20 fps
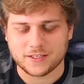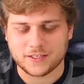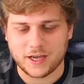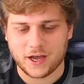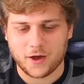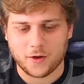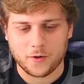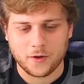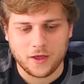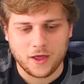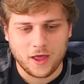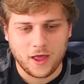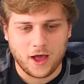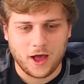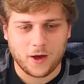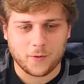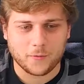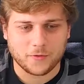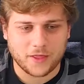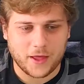So
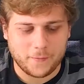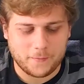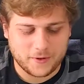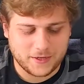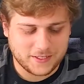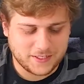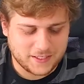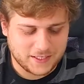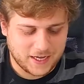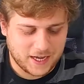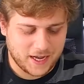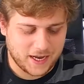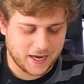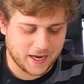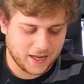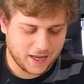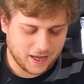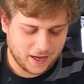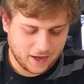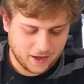with that being said,